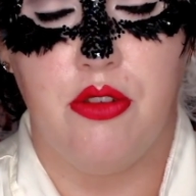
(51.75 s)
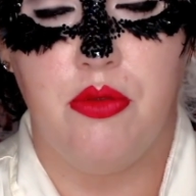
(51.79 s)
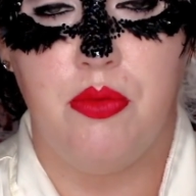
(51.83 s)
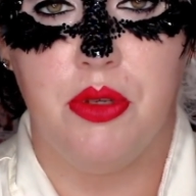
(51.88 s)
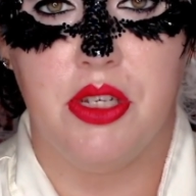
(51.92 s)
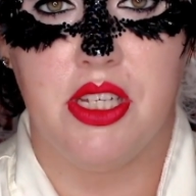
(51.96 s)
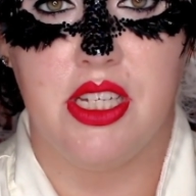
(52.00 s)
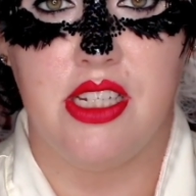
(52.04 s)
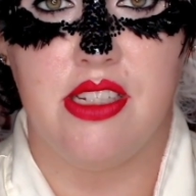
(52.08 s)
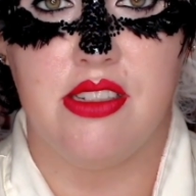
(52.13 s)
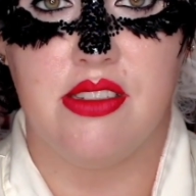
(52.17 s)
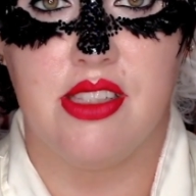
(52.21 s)

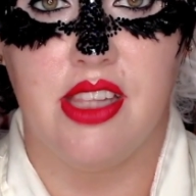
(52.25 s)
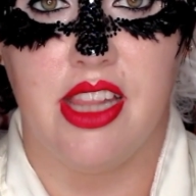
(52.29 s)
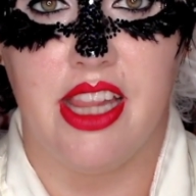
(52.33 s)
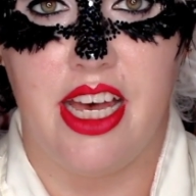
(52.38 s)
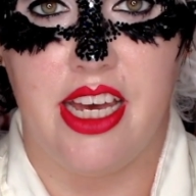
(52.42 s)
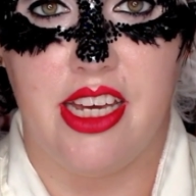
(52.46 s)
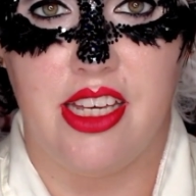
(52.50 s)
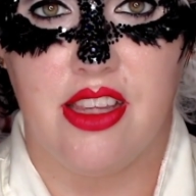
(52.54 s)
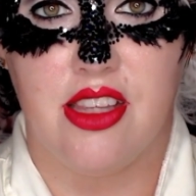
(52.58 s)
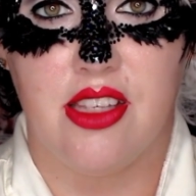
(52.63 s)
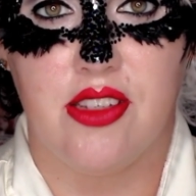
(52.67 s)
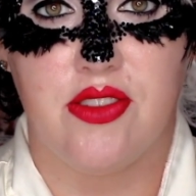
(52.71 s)
Please
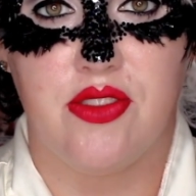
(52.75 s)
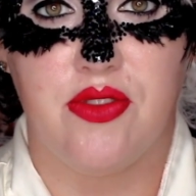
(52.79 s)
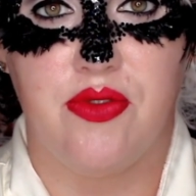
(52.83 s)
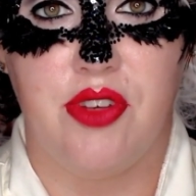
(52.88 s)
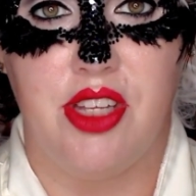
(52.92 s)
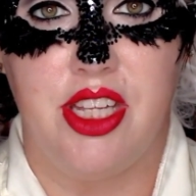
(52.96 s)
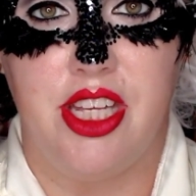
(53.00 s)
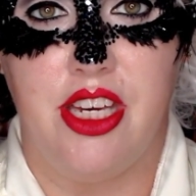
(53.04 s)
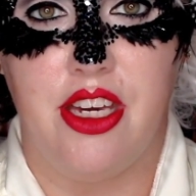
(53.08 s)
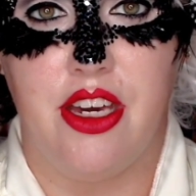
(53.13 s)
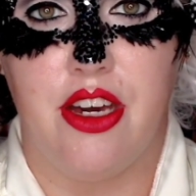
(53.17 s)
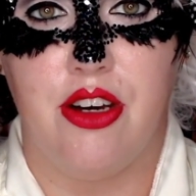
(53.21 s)
like this
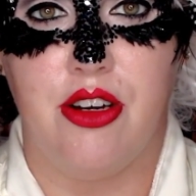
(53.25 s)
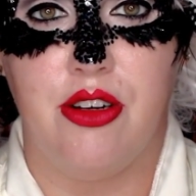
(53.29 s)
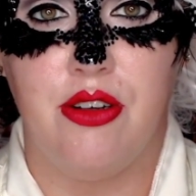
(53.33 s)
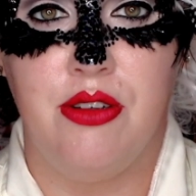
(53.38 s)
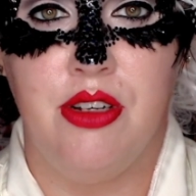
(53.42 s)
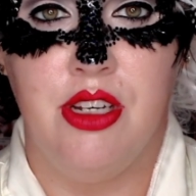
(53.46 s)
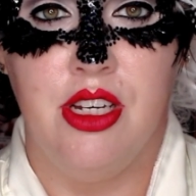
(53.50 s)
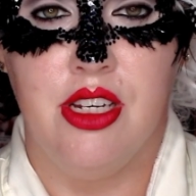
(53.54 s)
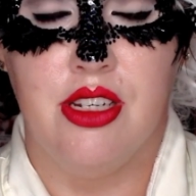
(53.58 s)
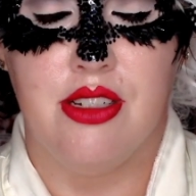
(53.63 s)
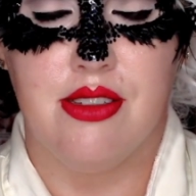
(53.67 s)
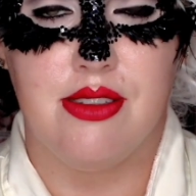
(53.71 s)
video,
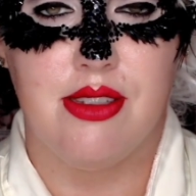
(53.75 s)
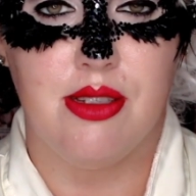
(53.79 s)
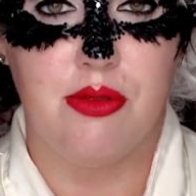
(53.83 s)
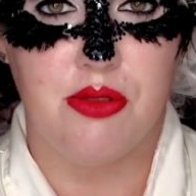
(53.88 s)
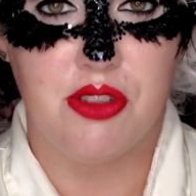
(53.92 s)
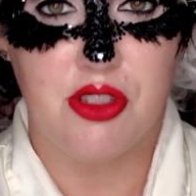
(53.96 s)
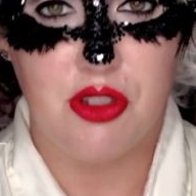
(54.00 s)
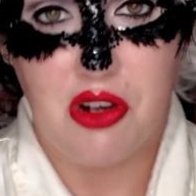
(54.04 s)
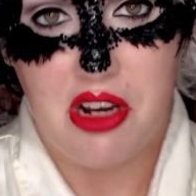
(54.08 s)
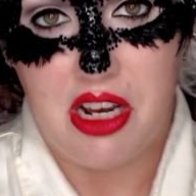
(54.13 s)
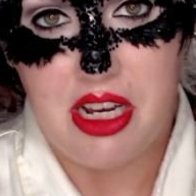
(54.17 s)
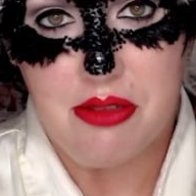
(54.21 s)

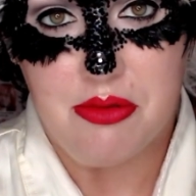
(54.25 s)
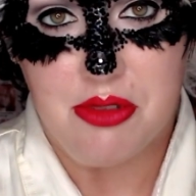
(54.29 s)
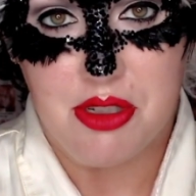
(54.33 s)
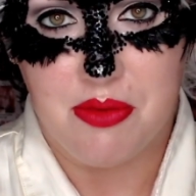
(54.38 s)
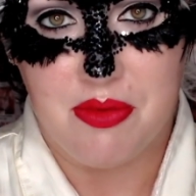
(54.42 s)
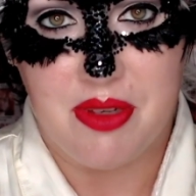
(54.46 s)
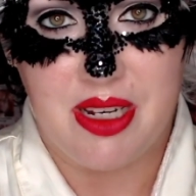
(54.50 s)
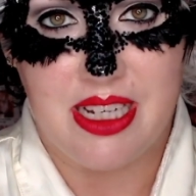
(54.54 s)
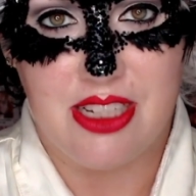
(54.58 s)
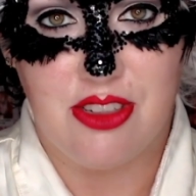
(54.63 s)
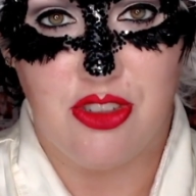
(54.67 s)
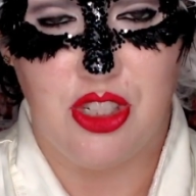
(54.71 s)
subscribe to
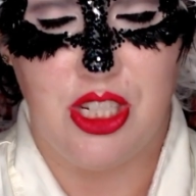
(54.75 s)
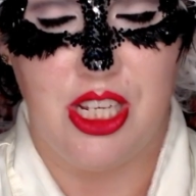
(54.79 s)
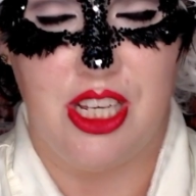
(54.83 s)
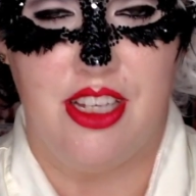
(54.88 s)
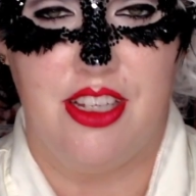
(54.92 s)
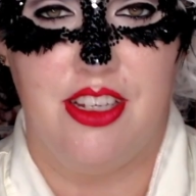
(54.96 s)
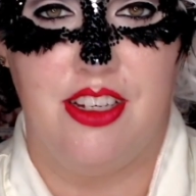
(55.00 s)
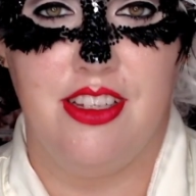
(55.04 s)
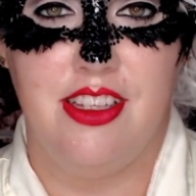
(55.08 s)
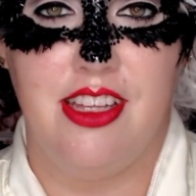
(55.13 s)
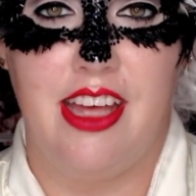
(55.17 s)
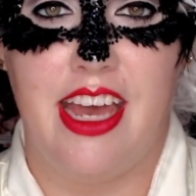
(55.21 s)
my
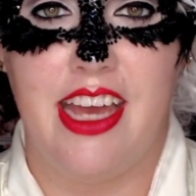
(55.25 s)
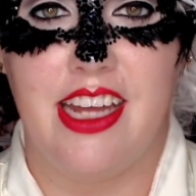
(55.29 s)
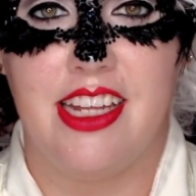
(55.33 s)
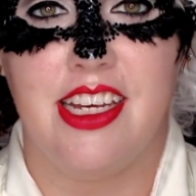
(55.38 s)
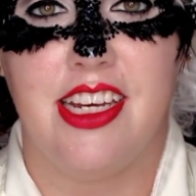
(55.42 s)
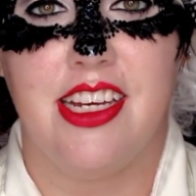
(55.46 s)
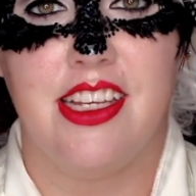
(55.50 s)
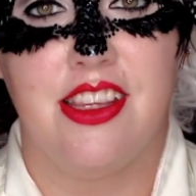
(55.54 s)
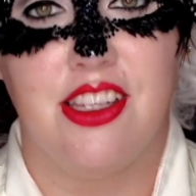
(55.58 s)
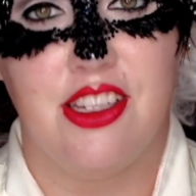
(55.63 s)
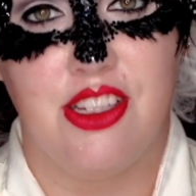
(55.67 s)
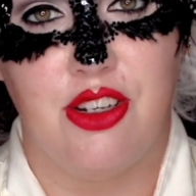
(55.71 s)
channel, and
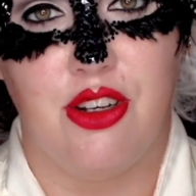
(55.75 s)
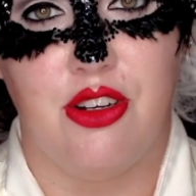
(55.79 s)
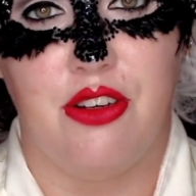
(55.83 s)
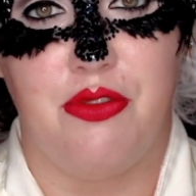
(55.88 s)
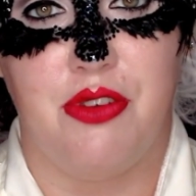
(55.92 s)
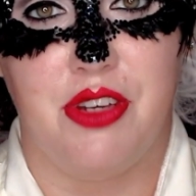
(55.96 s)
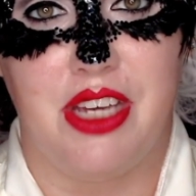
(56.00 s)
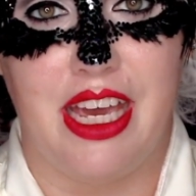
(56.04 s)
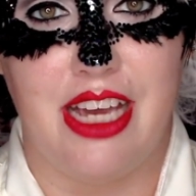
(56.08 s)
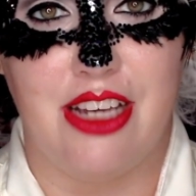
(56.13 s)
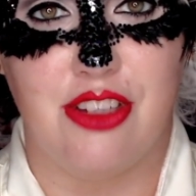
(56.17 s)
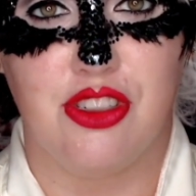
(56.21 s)
hit the
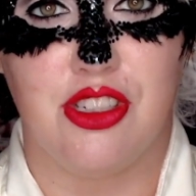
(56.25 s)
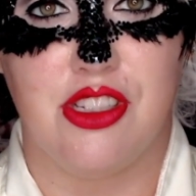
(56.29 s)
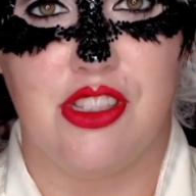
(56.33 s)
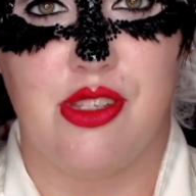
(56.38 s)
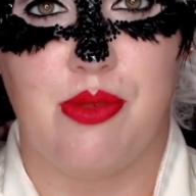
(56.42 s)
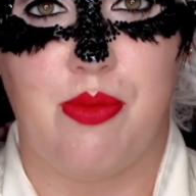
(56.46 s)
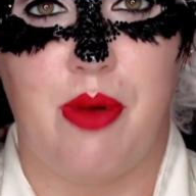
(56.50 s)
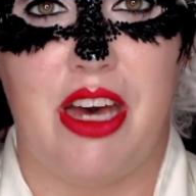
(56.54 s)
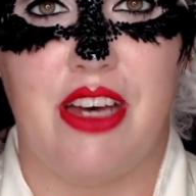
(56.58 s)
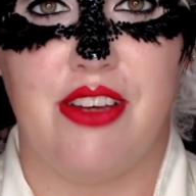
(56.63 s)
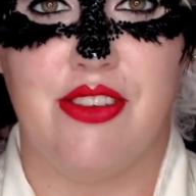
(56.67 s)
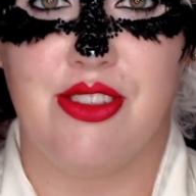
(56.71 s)
notifications
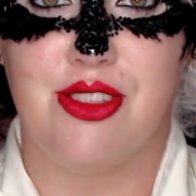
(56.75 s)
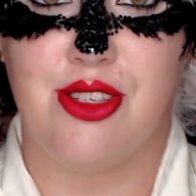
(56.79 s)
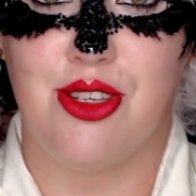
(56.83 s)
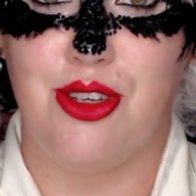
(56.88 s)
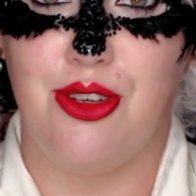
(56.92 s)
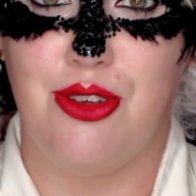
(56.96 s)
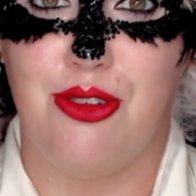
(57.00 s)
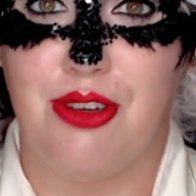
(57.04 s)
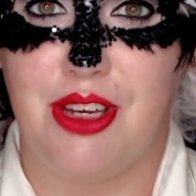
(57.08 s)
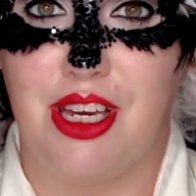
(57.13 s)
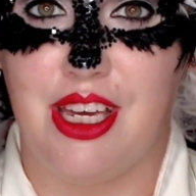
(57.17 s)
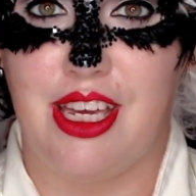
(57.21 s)
bell so
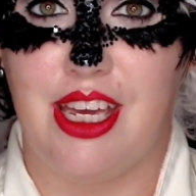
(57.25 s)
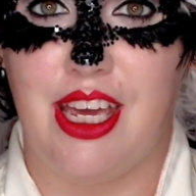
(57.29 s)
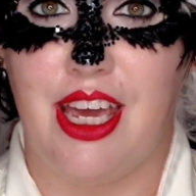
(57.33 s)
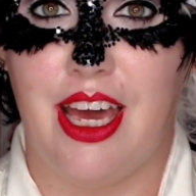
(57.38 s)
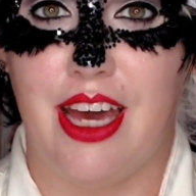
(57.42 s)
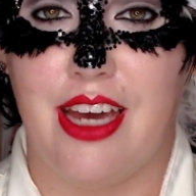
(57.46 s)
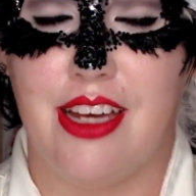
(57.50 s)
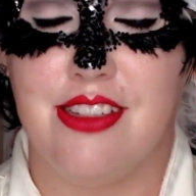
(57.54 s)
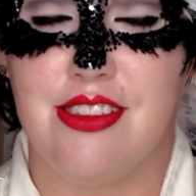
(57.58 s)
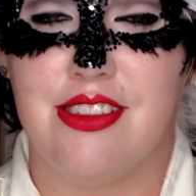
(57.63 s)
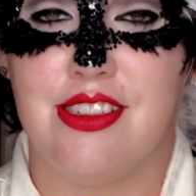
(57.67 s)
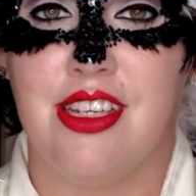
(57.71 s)
you can
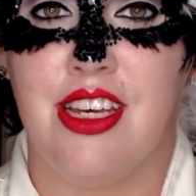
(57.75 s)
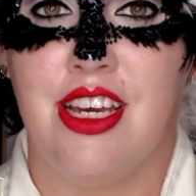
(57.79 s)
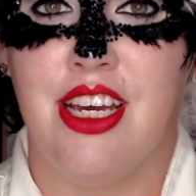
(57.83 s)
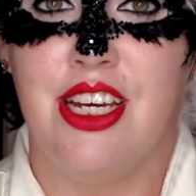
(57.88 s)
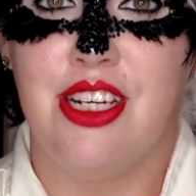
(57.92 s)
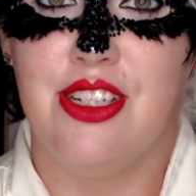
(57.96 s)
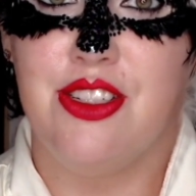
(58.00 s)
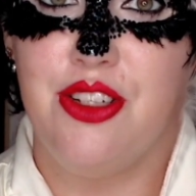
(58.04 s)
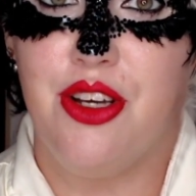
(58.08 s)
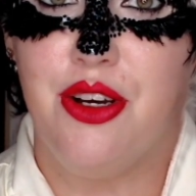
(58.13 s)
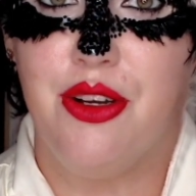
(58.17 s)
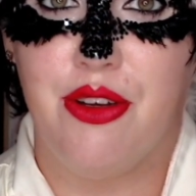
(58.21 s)
get
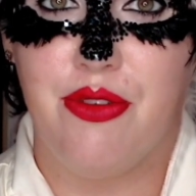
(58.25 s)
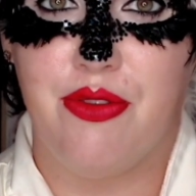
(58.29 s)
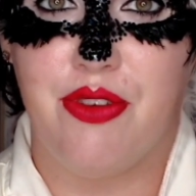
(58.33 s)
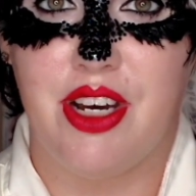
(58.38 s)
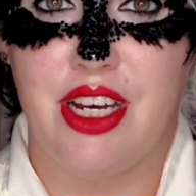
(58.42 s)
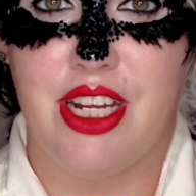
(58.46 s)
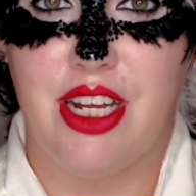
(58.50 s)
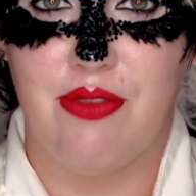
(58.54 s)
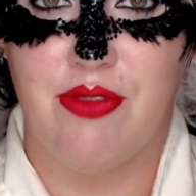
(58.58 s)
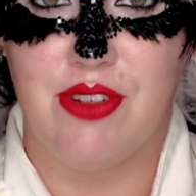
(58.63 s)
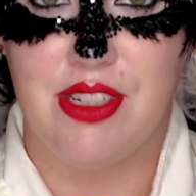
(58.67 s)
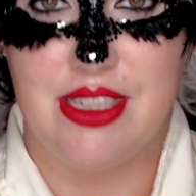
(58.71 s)

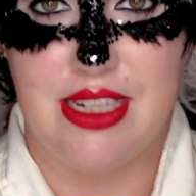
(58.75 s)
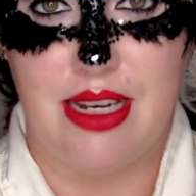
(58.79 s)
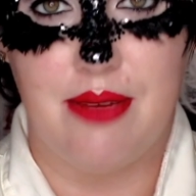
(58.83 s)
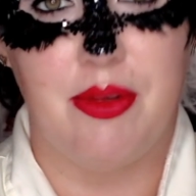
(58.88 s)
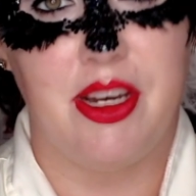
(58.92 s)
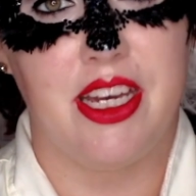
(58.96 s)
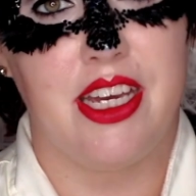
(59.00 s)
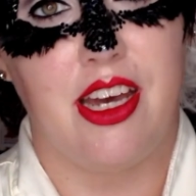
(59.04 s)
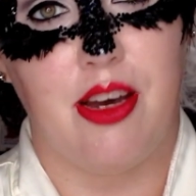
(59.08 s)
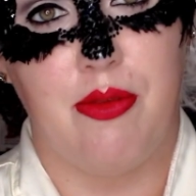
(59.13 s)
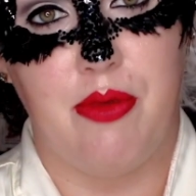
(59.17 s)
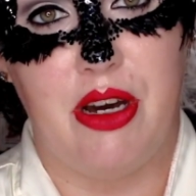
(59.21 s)
notified every time
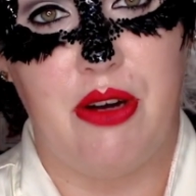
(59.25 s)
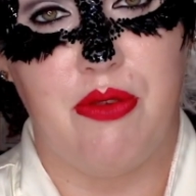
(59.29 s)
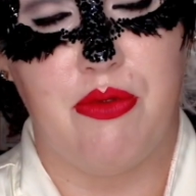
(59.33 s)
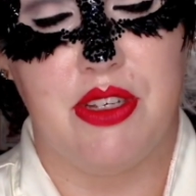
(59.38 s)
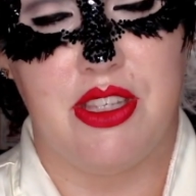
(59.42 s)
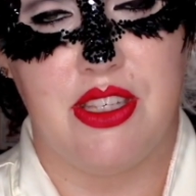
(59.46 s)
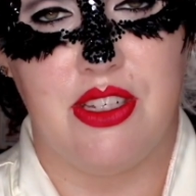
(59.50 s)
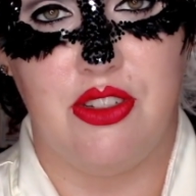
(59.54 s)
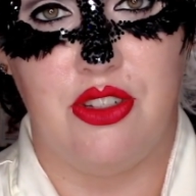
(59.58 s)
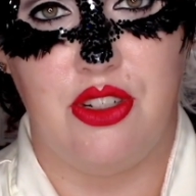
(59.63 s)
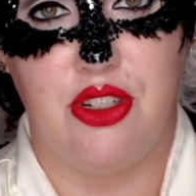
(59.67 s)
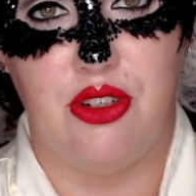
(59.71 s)
I come out
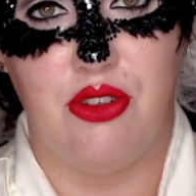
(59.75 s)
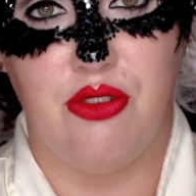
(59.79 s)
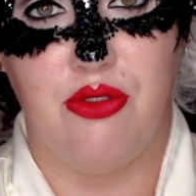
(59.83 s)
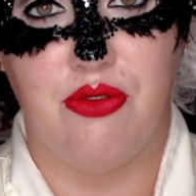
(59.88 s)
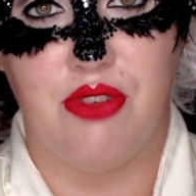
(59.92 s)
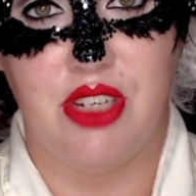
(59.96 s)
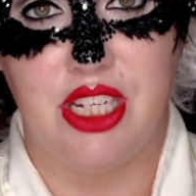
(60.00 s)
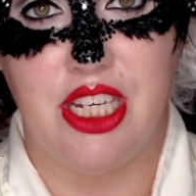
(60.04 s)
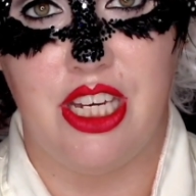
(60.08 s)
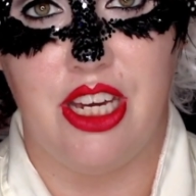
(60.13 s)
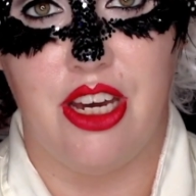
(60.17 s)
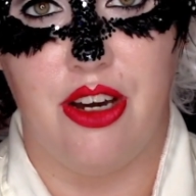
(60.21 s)
with a new
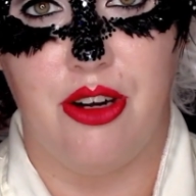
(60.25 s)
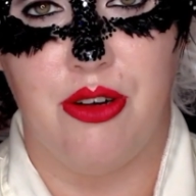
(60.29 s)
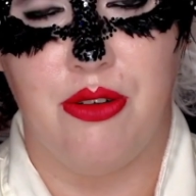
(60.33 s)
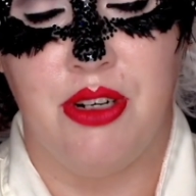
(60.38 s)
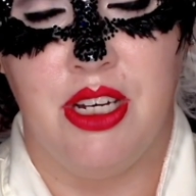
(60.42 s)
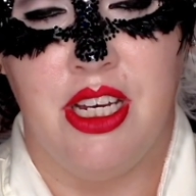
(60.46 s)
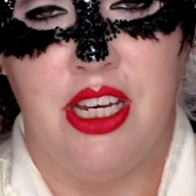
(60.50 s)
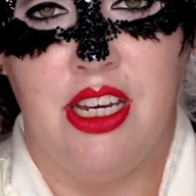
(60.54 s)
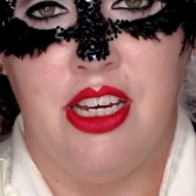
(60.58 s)
video.